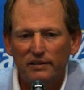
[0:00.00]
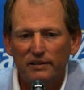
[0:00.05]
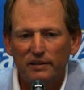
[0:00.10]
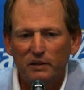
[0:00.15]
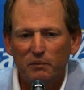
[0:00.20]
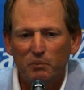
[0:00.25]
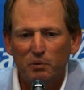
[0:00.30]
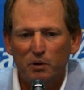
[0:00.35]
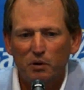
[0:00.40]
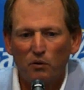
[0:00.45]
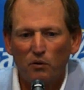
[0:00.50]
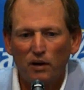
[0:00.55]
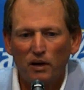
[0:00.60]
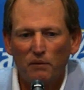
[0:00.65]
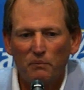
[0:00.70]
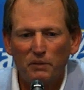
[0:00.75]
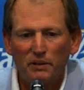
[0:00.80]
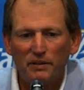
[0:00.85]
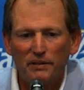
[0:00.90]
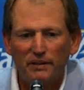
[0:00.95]
their
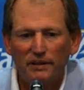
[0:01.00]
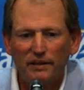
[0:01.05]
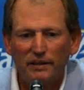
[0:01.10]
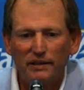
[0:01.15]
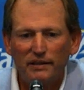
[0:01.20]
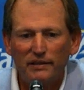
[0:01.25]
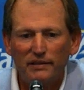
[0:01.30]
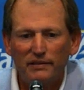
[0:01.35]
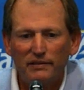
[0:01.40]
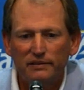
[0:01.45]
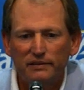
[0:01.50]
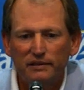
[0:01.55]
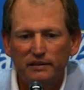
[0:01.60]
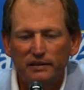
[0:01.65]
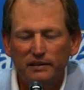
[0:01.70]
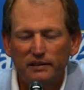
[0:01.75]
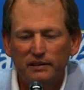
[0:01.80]
program, and